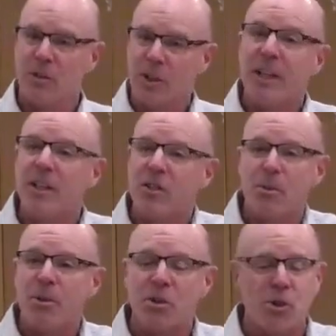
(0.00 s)
looking at
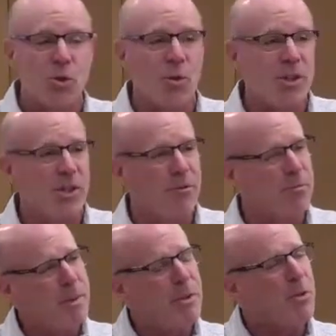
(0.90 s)
some of the stories
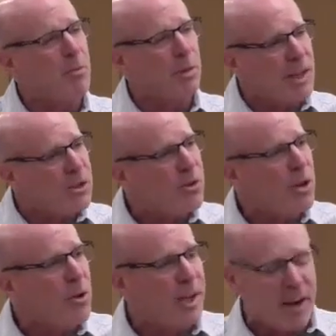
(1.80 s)
of maybe the lesser
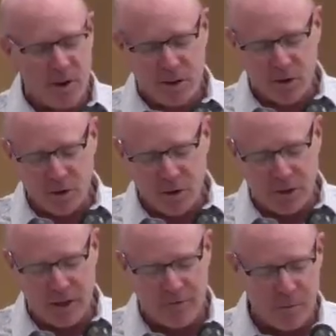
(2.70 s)
known
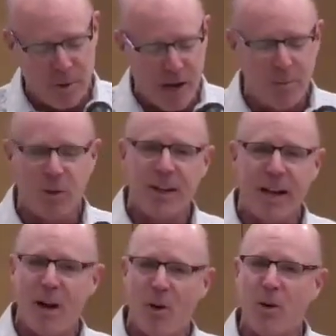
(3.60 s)
characters of the Bible and
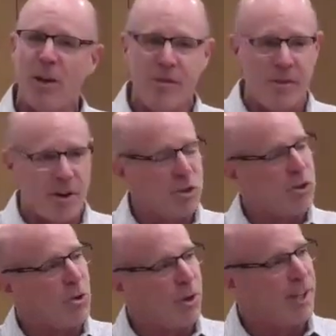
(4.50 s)
how their
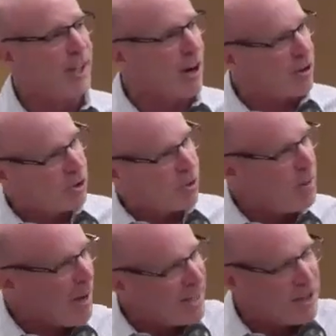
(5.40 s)
story and our
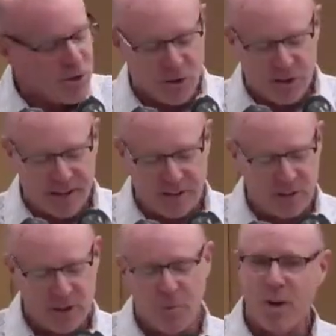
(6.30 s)
story might intersect
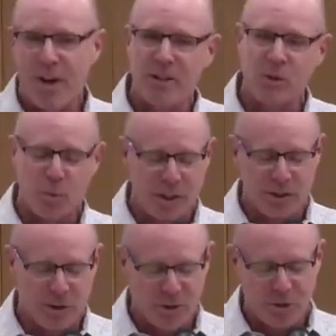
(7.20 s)
in some ways, and we
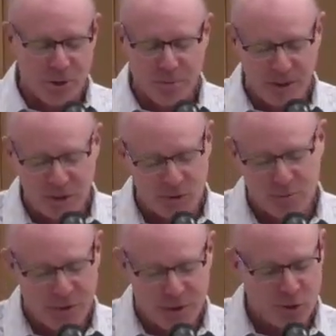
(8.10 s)
can learn some things
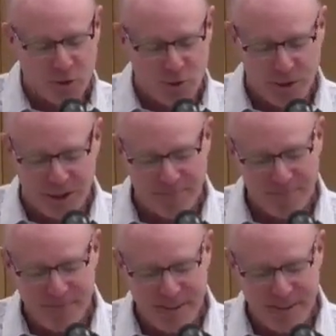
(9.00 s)
from their story.